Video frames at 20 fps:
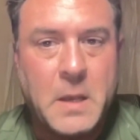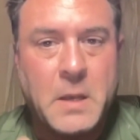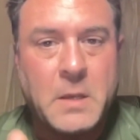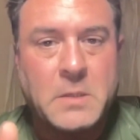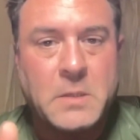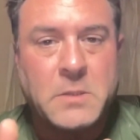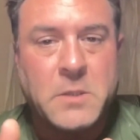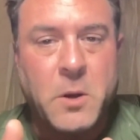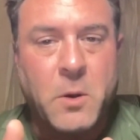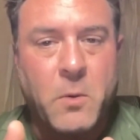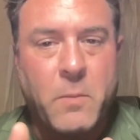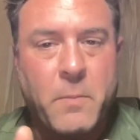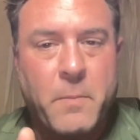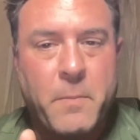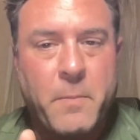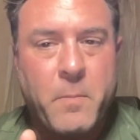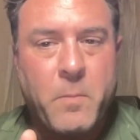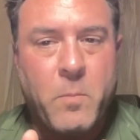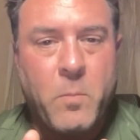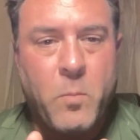So
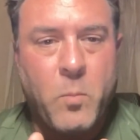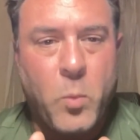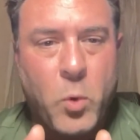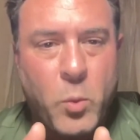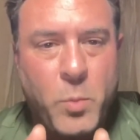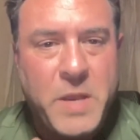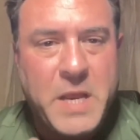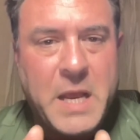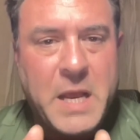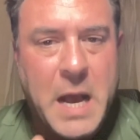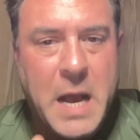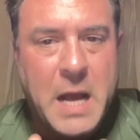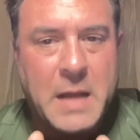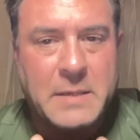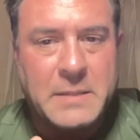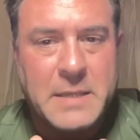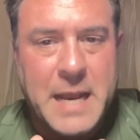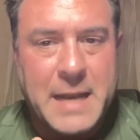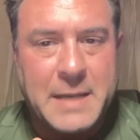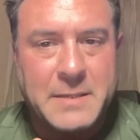we'll be
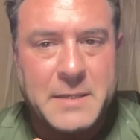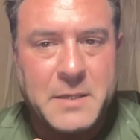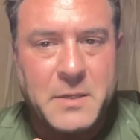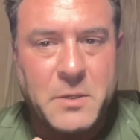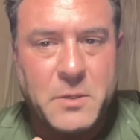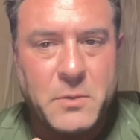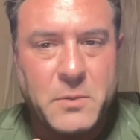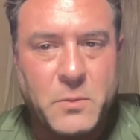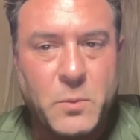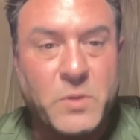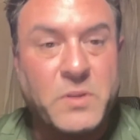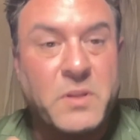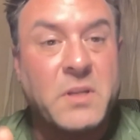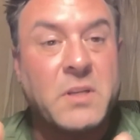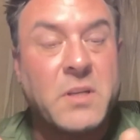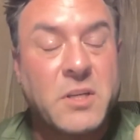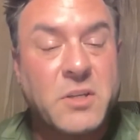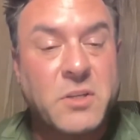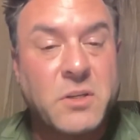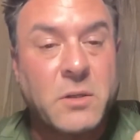contacting you with
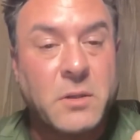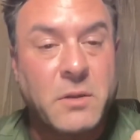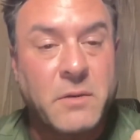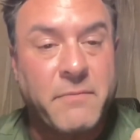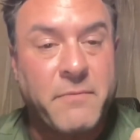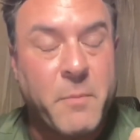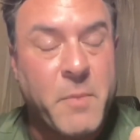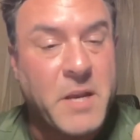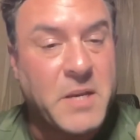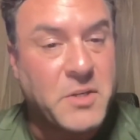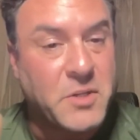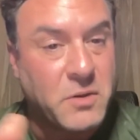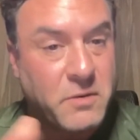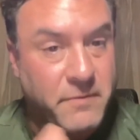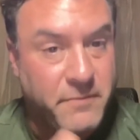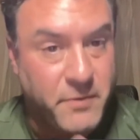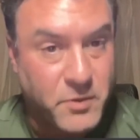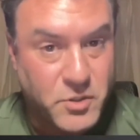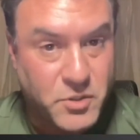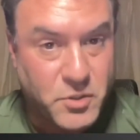additional information
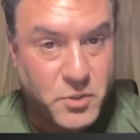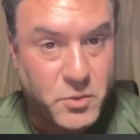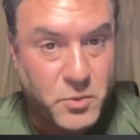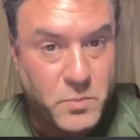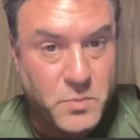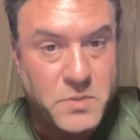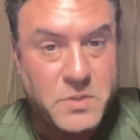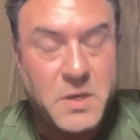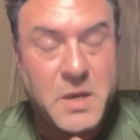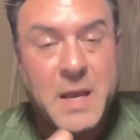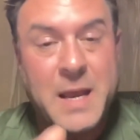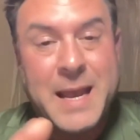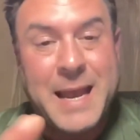for Zooms